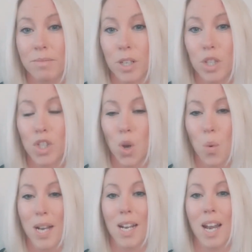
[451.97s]
So
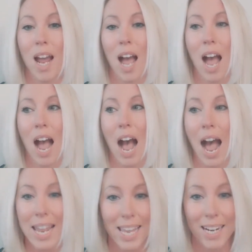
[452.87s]
when I
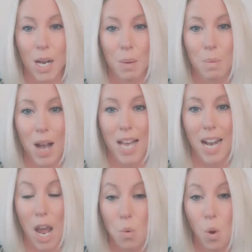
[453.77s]
get up and
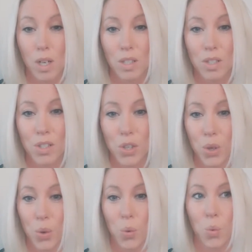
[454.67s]
I want
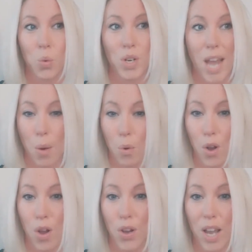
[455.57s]
to
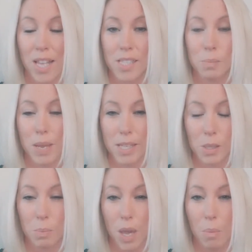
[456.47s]
network and speak to
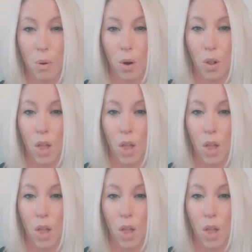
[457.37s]
people,